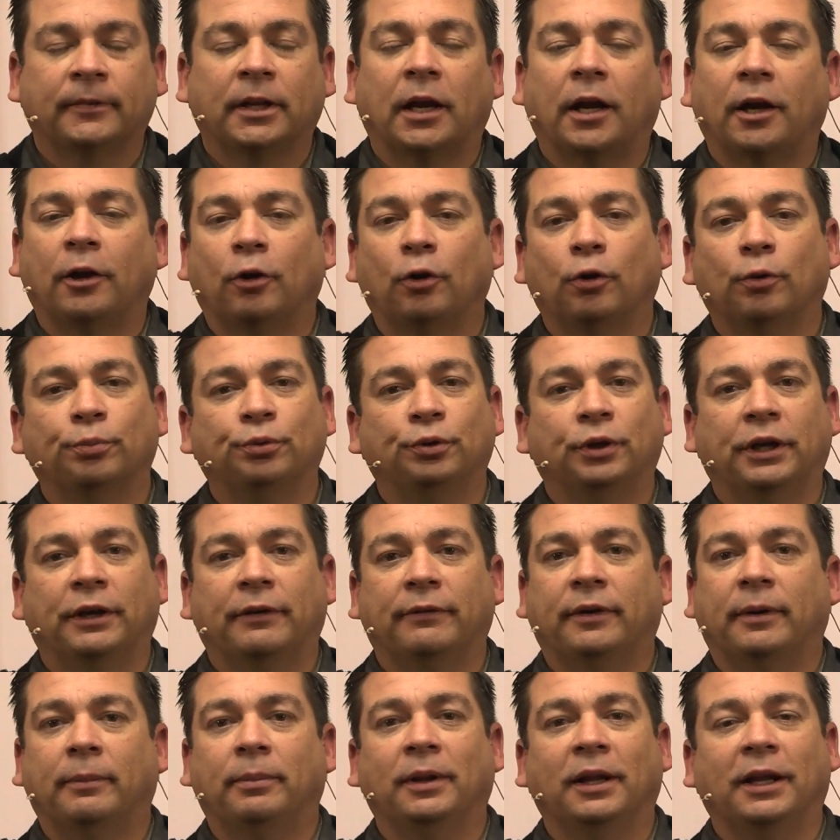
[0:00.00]
I hope you
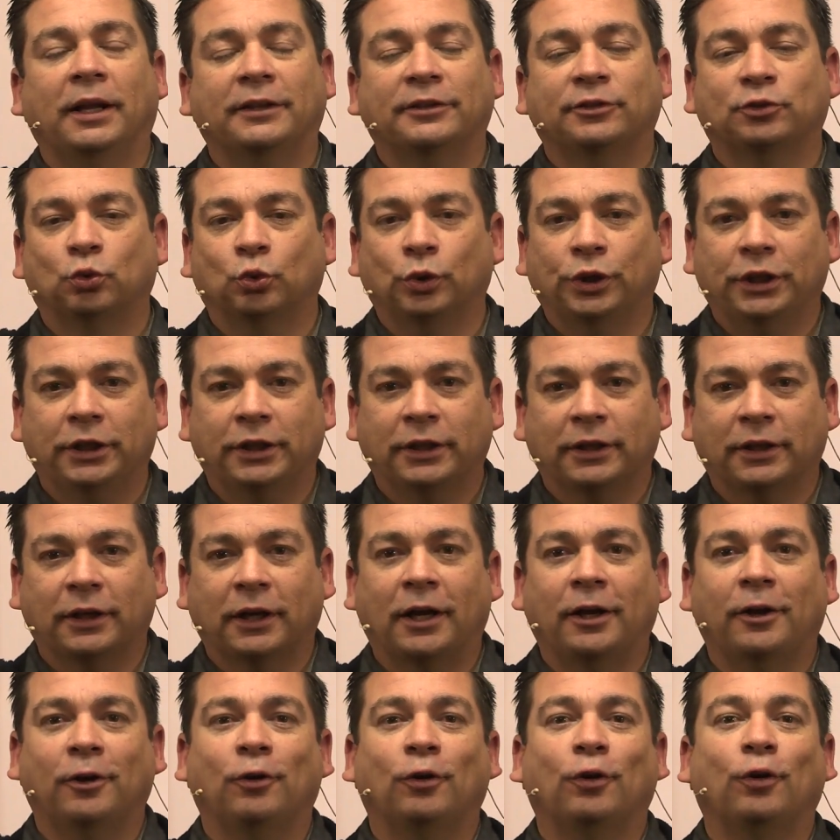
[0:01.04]
have a blessed week.
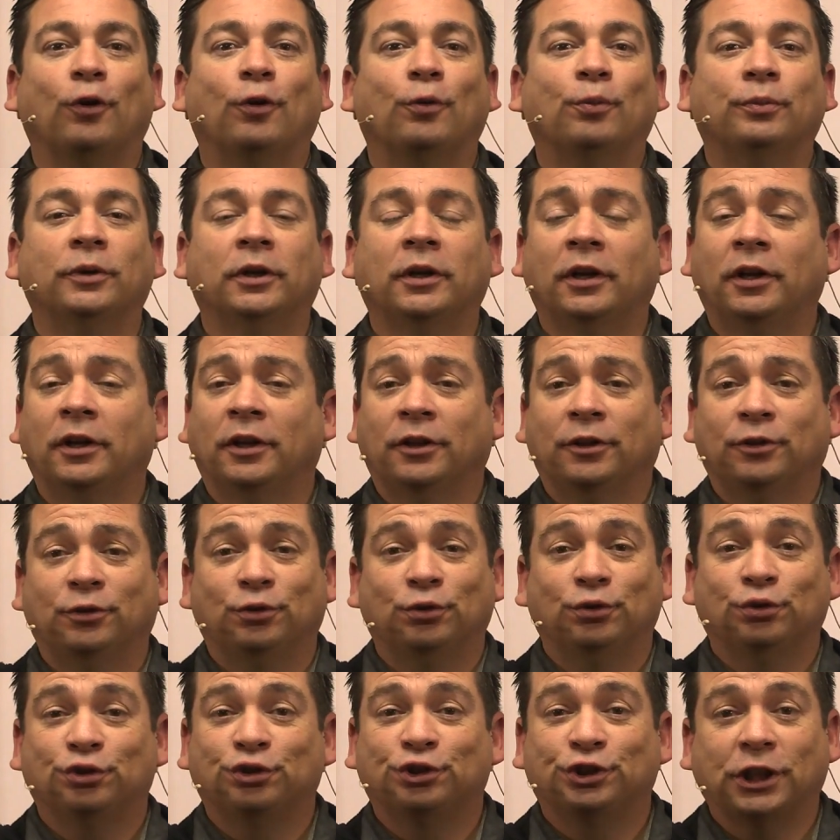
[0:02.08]
I hope
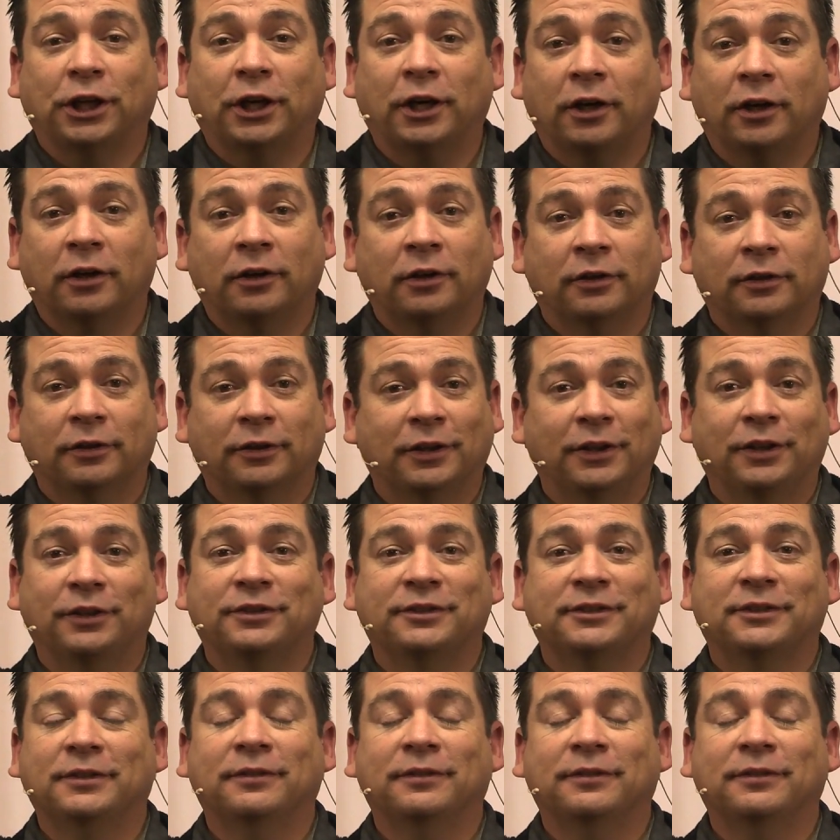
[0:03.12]
you share this